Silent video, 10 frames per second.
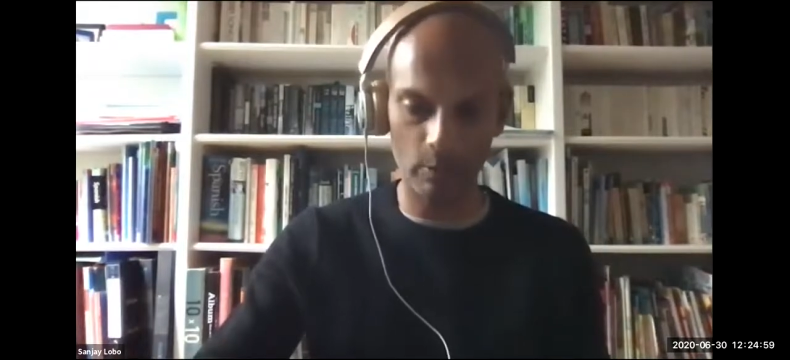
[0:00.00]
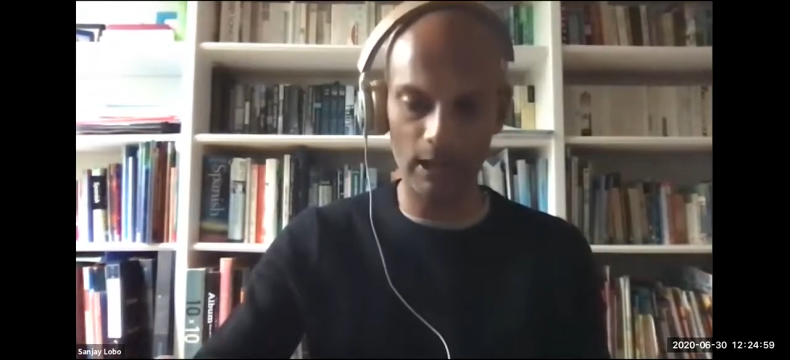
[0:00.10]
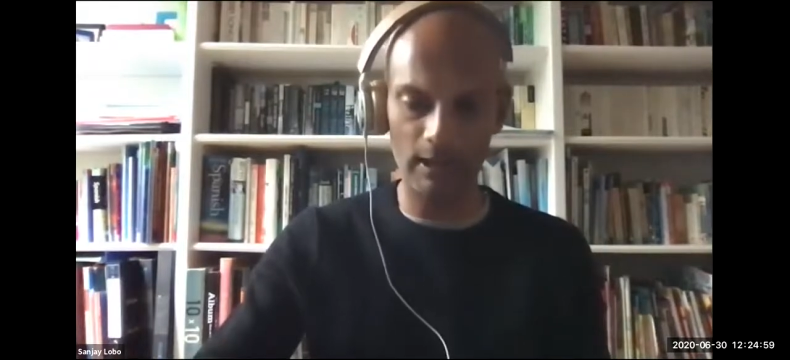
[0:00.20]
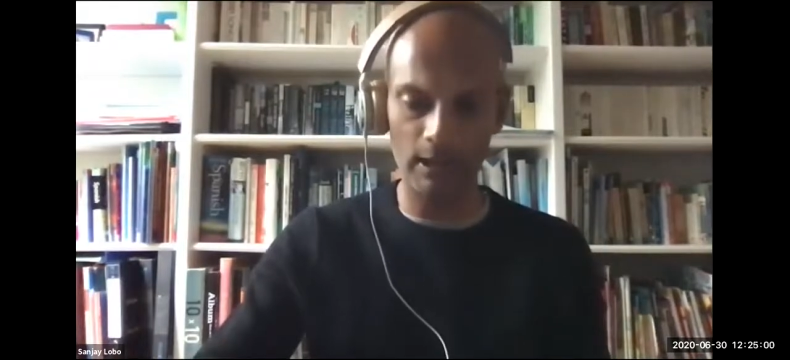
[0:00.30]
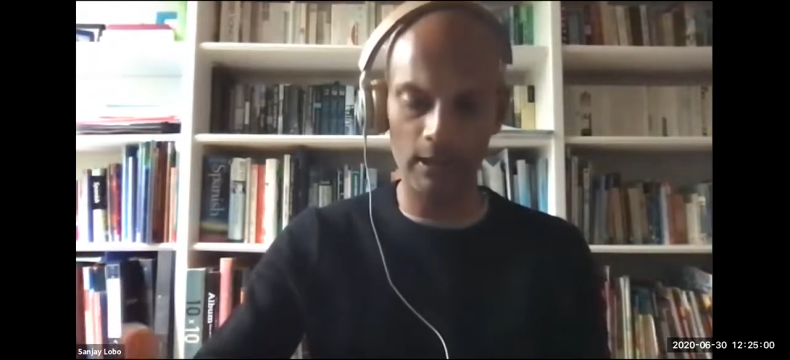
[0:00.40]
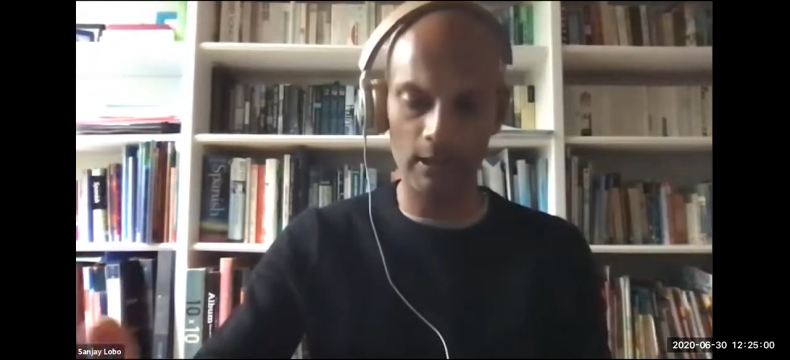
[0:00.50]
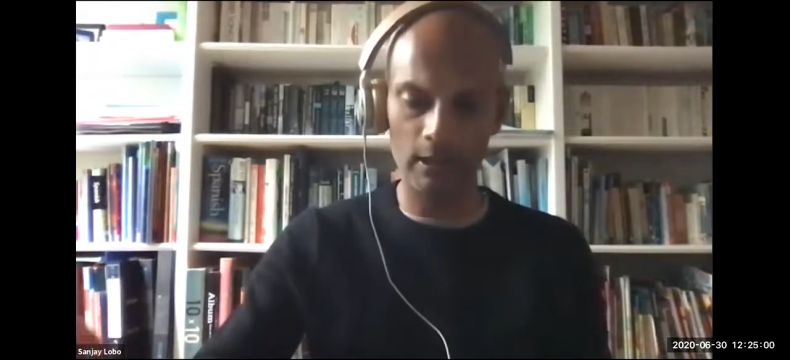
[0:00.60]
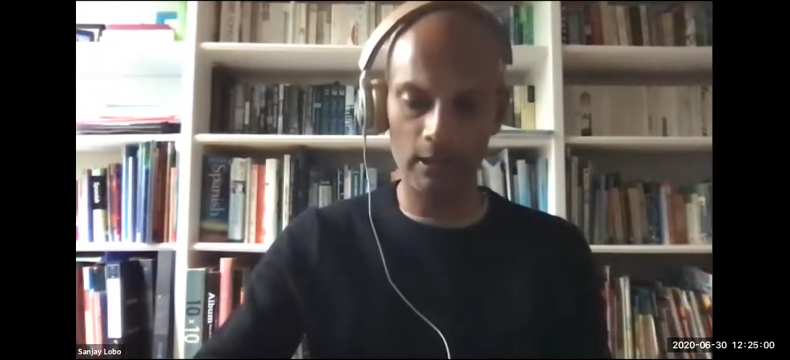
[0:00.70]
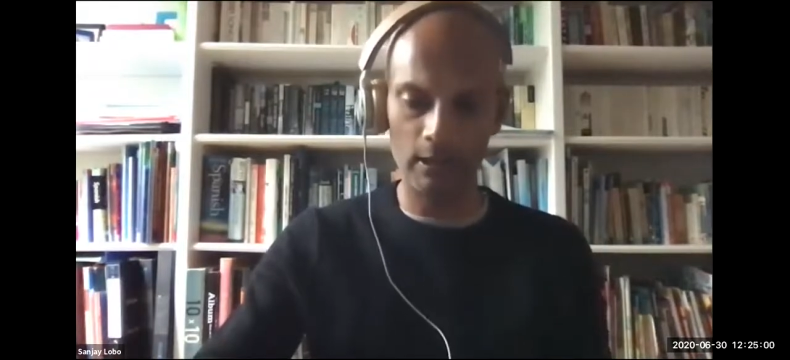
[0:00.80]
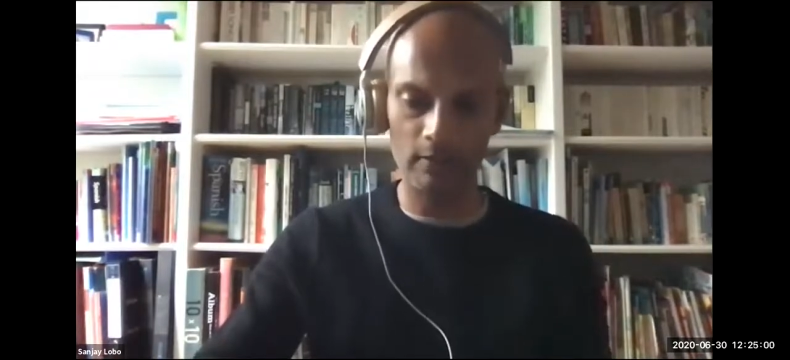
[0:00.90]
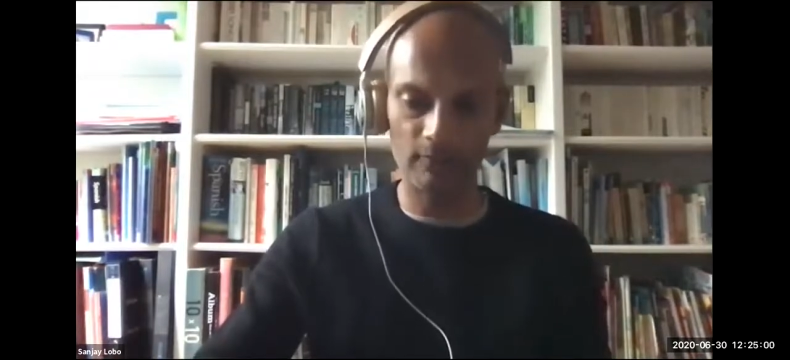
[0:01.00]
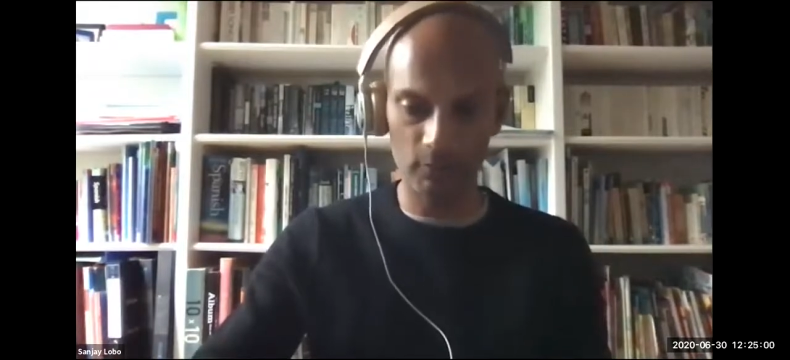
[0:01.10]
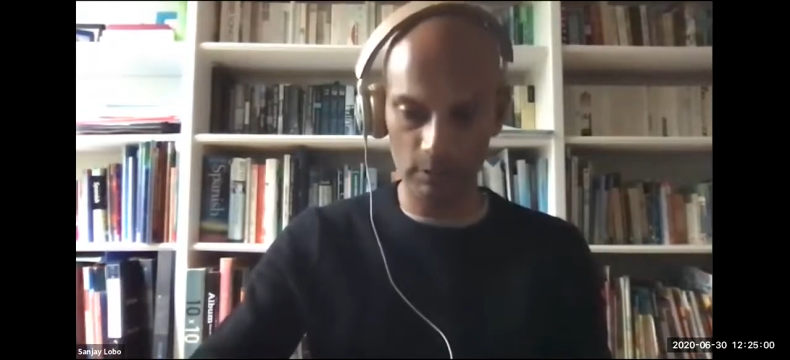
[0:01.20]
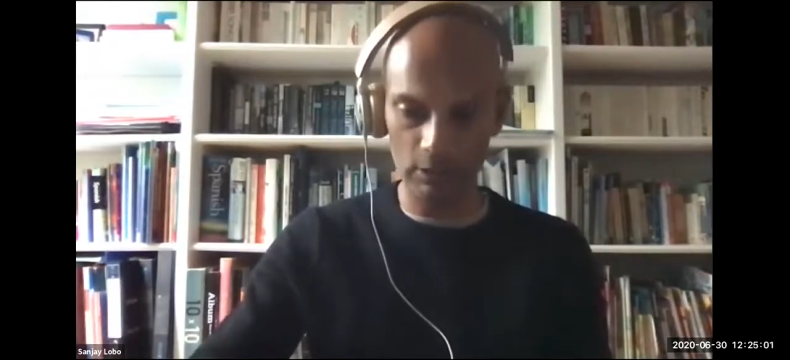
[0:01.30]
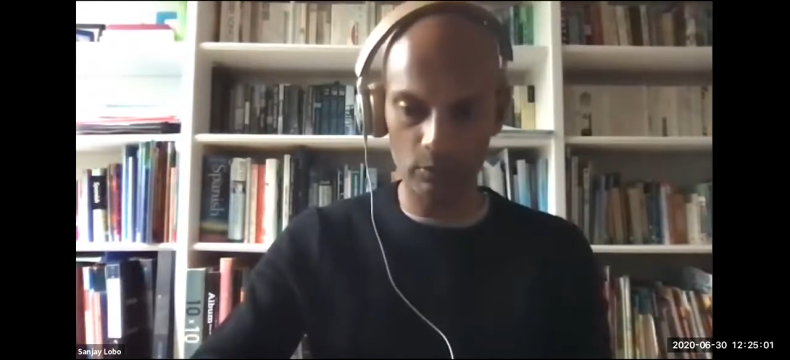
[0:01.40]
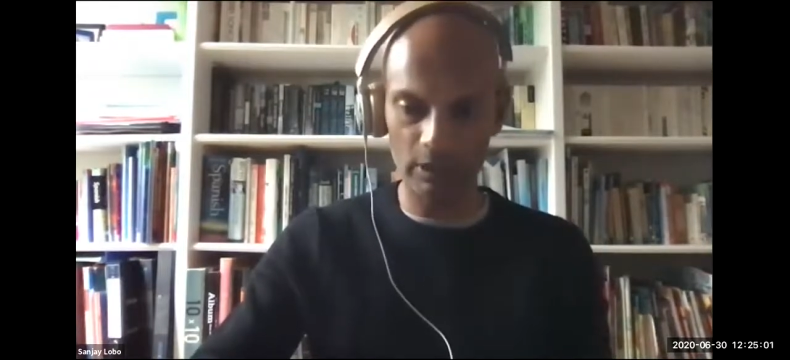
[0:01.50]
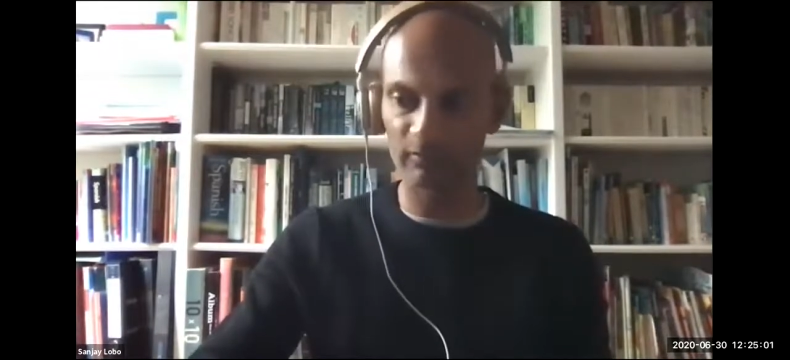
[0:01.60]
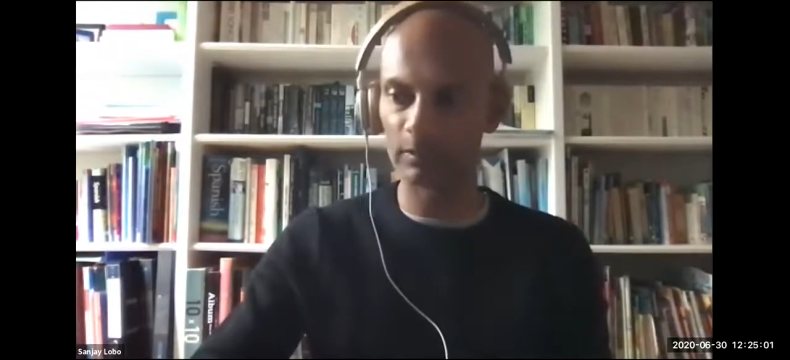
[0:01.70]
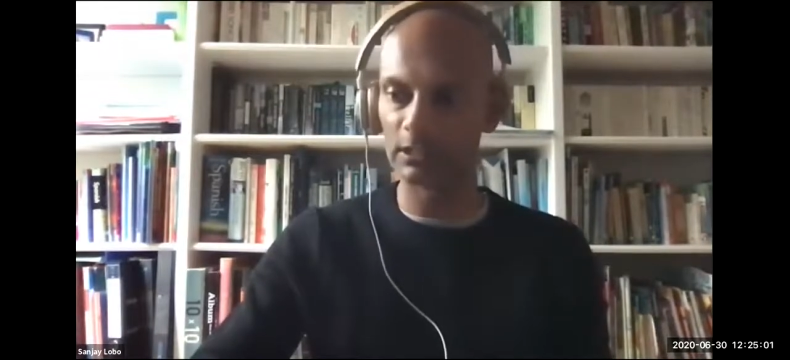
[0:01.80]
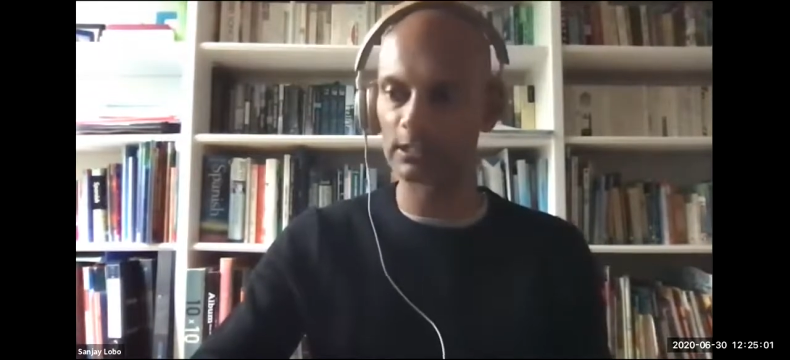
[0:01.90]
way through local
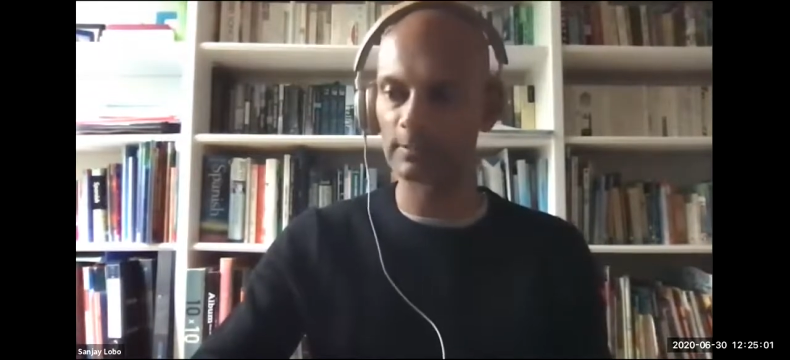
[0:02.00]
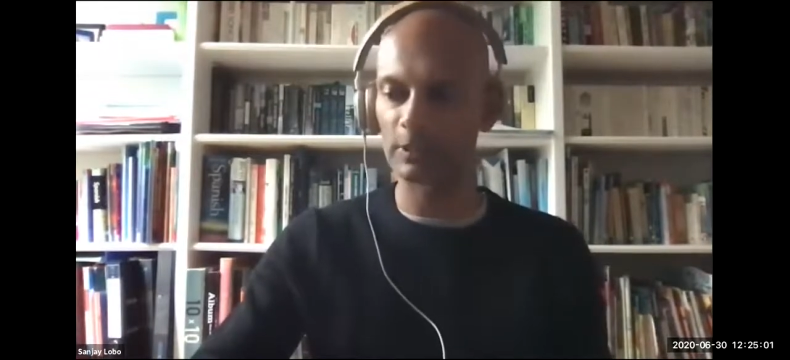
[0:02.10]
governments.